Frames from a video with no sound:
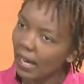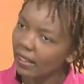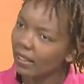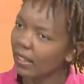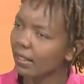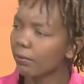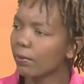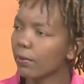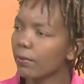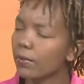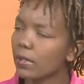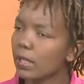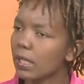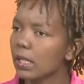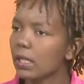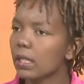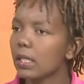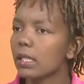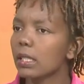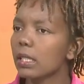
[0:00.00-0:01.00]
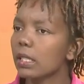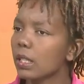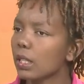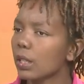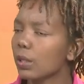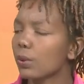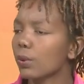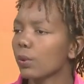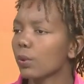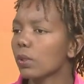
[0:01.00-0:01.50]
under
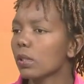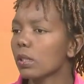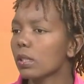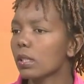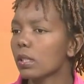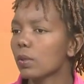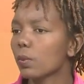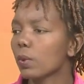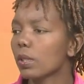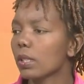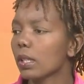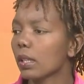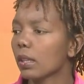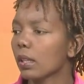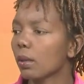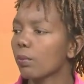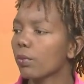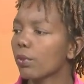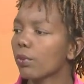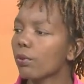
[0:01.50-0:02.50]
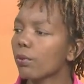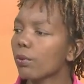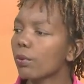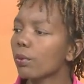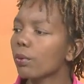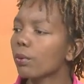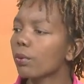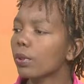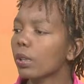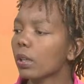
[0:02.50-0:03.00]
15-year-olds, we take them
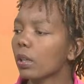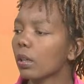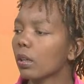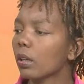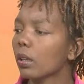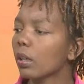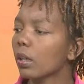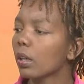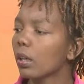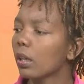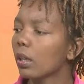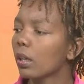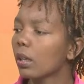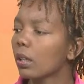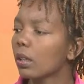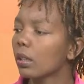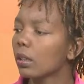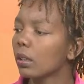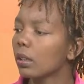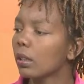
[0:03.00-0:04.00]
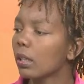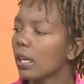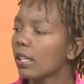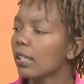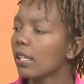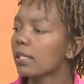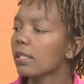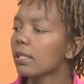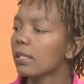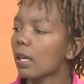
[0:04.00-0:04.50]
through the
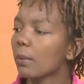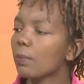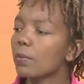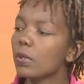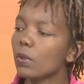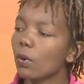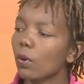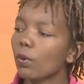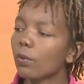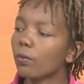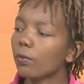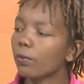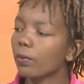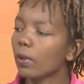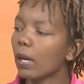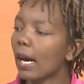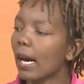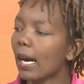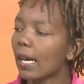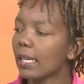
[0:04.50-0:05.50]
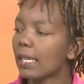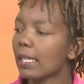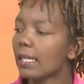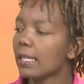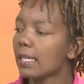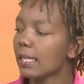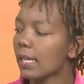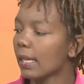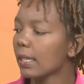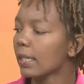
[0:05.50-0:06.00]
steps of
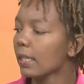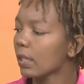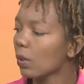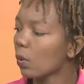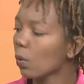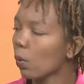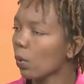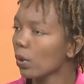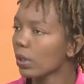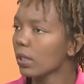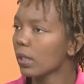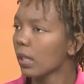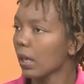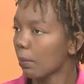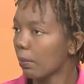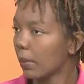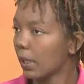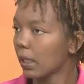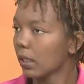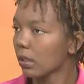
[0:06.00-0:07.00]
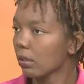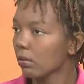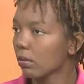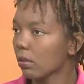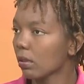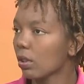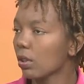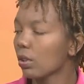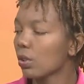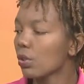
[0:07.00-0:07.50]
understanding what they're playing.
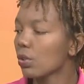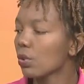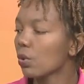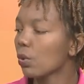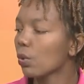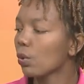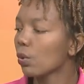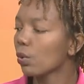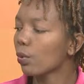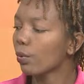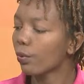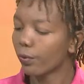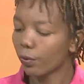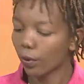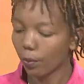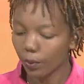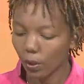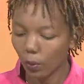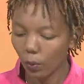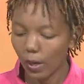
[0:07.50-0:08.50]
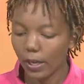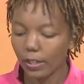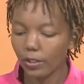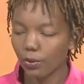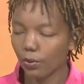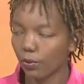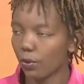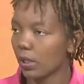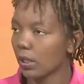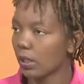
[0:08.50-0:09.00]
So from the
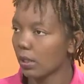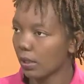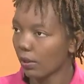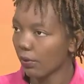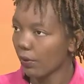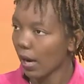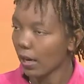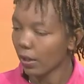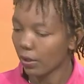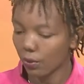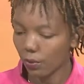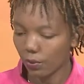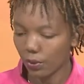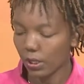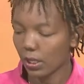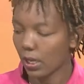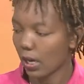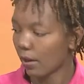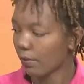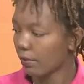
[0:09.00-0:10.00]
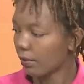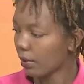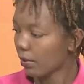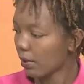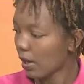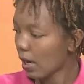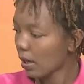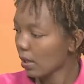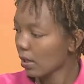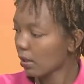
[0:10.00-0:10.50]
word the rack you already have.
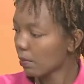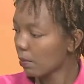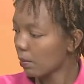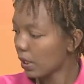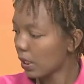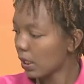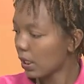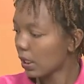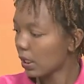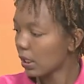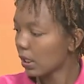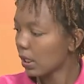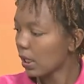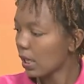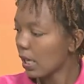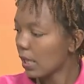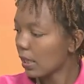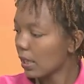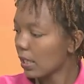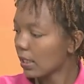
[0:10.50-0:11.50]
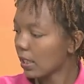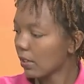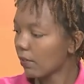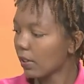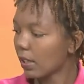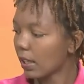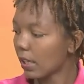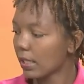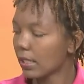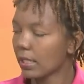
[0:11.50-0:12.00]
The rack meaning the
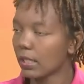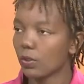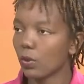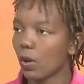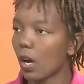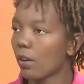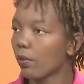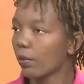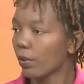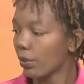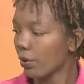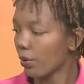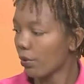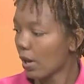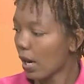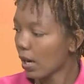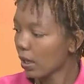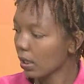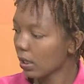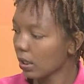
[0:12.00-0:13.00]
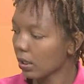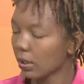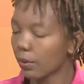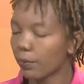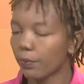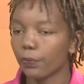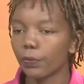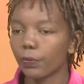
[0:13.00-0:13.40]
7 letters you have on your rack.